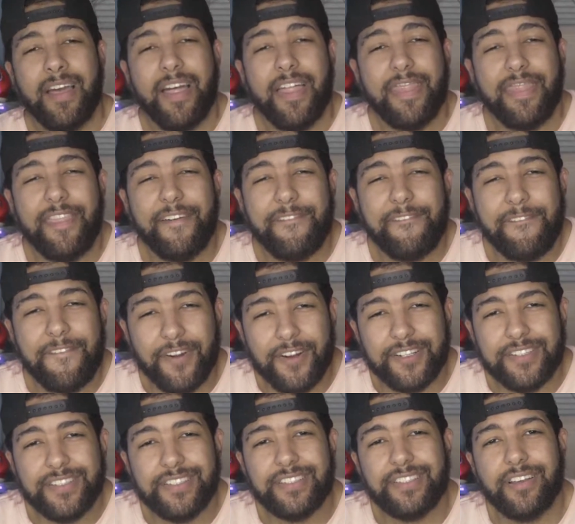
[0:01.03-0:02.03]
The
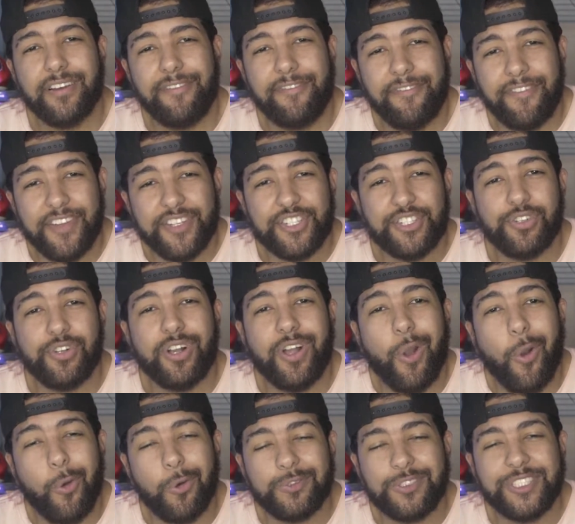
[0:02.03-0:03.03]
first official
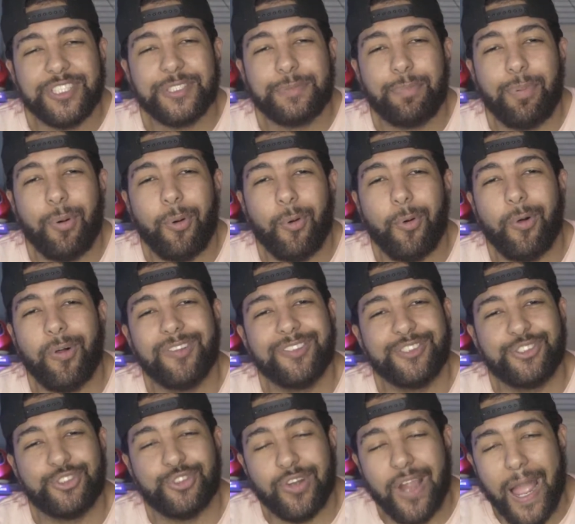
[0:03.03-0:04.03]
coaches poll
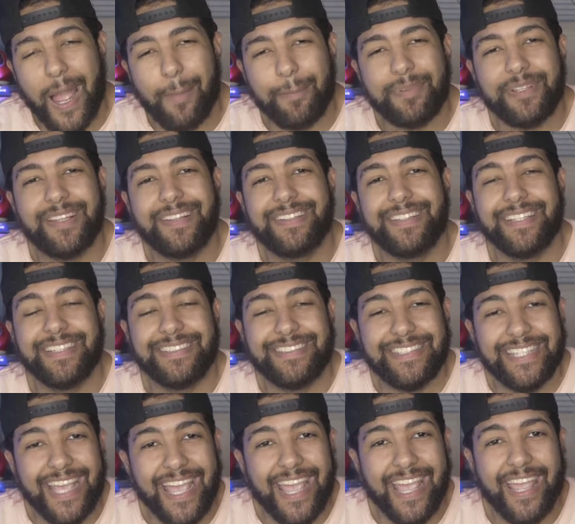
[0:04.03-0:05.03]
dropped
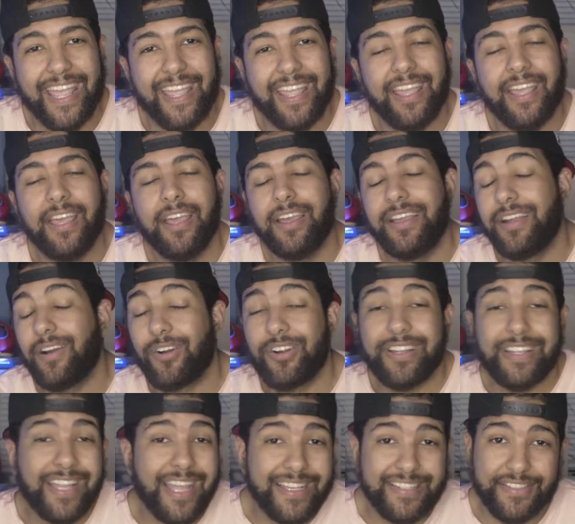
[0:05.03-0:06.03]
today or
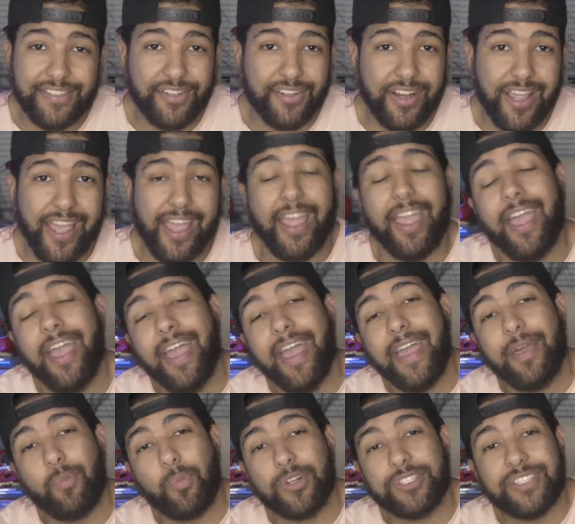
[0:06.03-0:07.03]
yesterday,
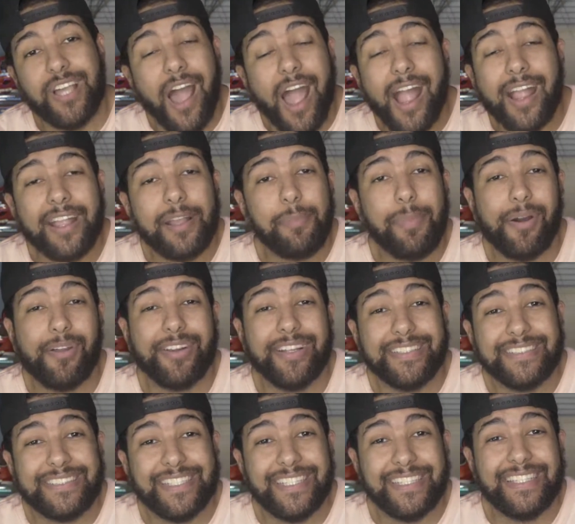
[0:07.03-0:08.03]
and we're talking about it
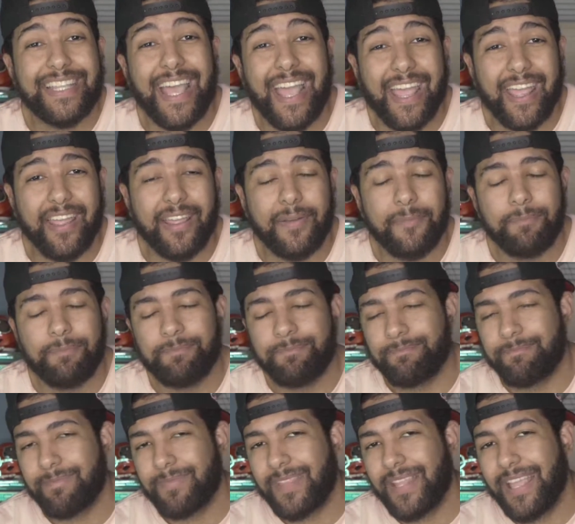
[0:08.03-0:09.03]
today.
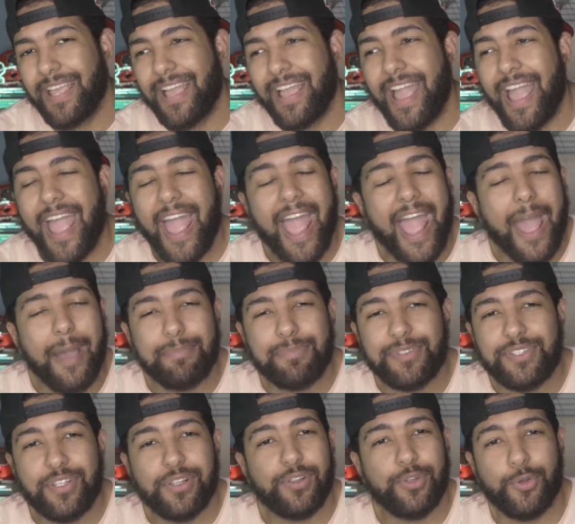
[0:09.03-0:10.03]

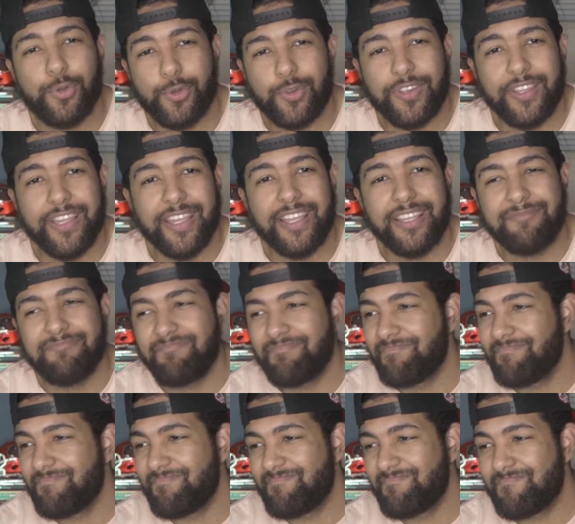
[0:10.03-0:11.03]
Absolutely
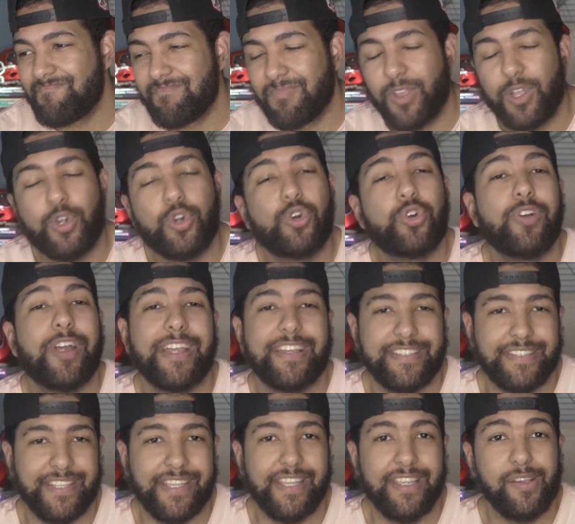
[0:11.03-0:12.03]

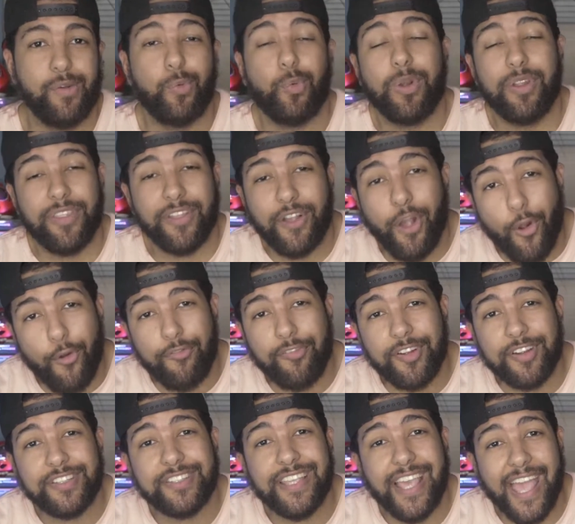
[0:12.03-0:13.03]
crazy where the
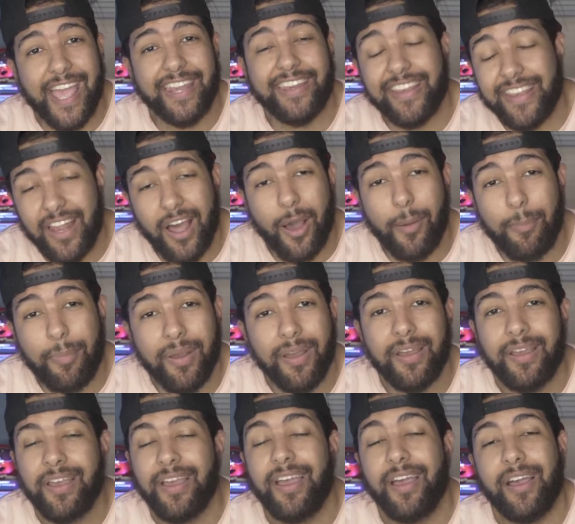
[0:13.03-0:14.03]
Gophers ended up.
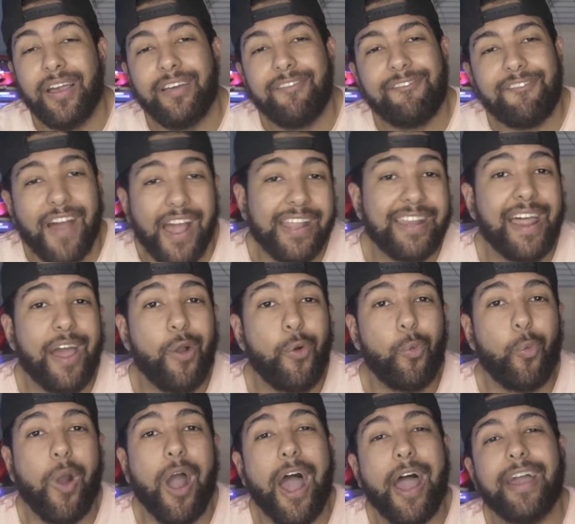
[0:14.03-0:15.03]
Find out
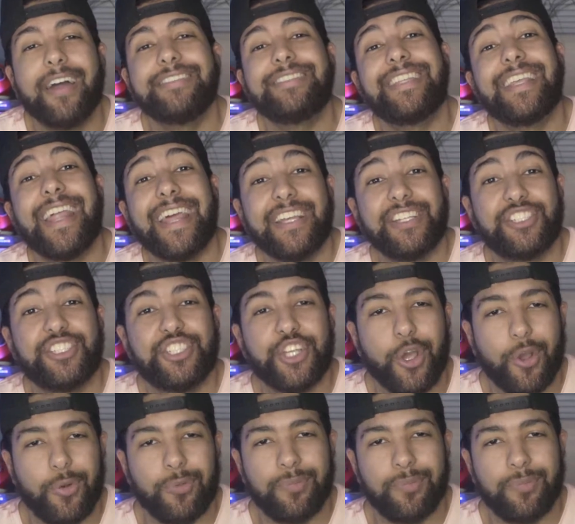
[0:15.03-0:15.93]
why on today's show.